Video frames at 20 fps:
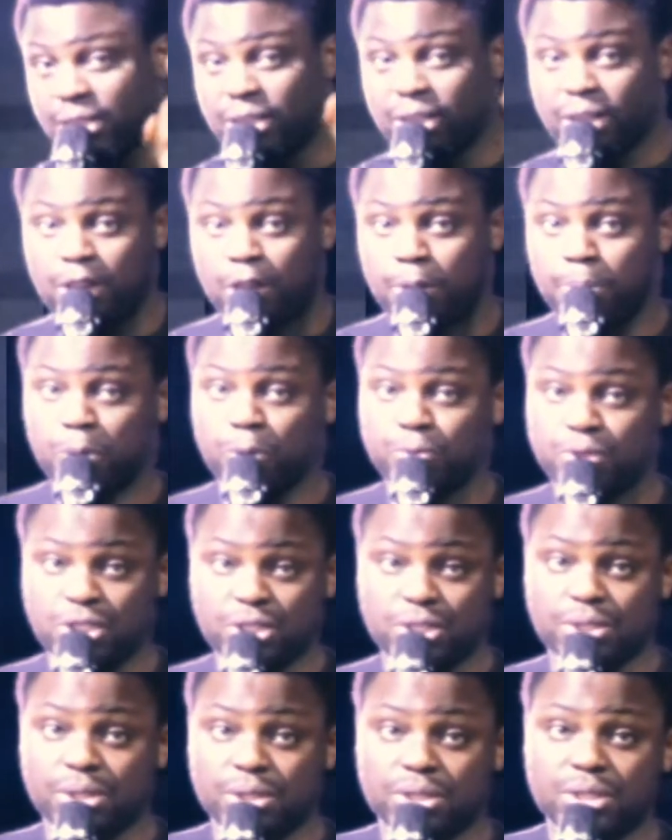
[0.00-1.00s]
in the name of
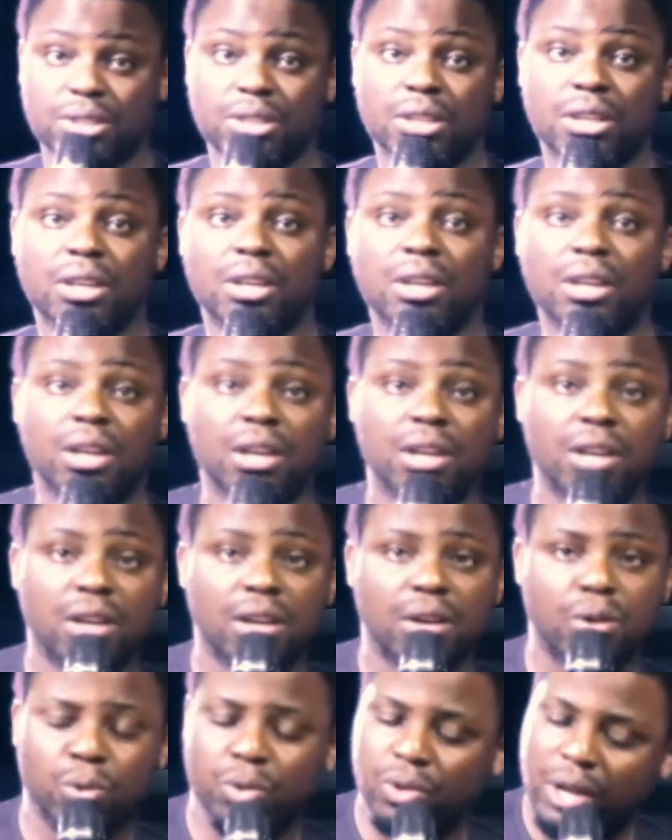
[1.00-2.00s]
Jesus.
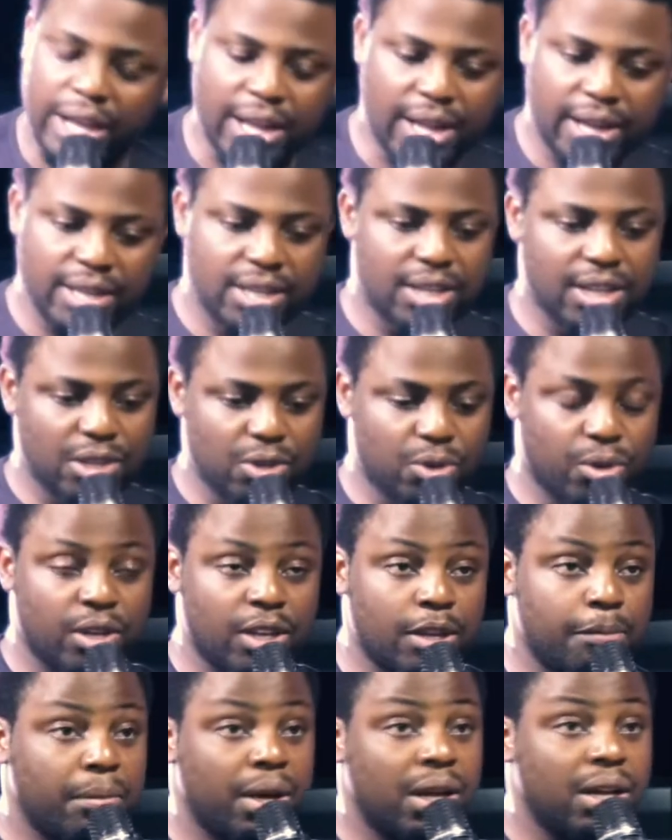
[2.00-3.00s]
Oh, I can't hear your
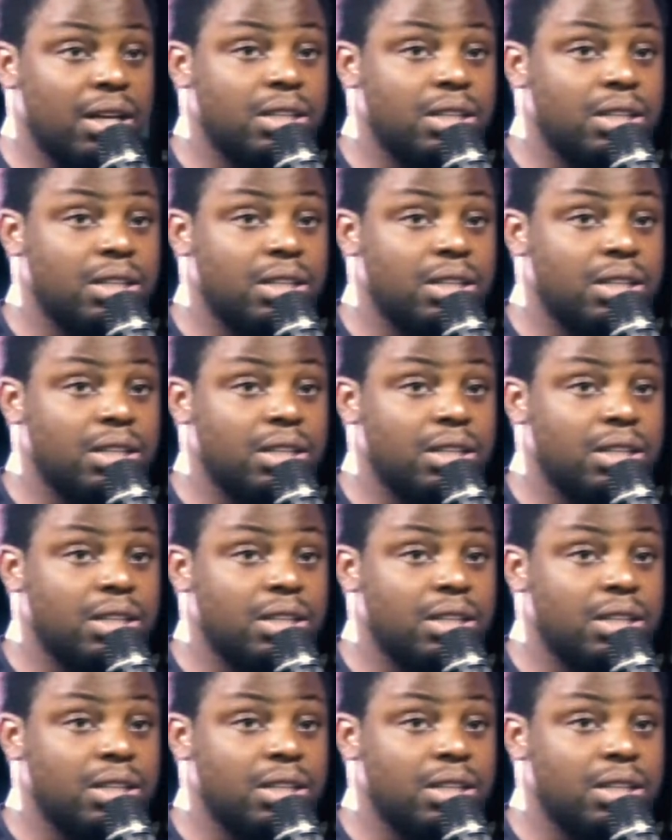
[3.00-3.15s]
amen.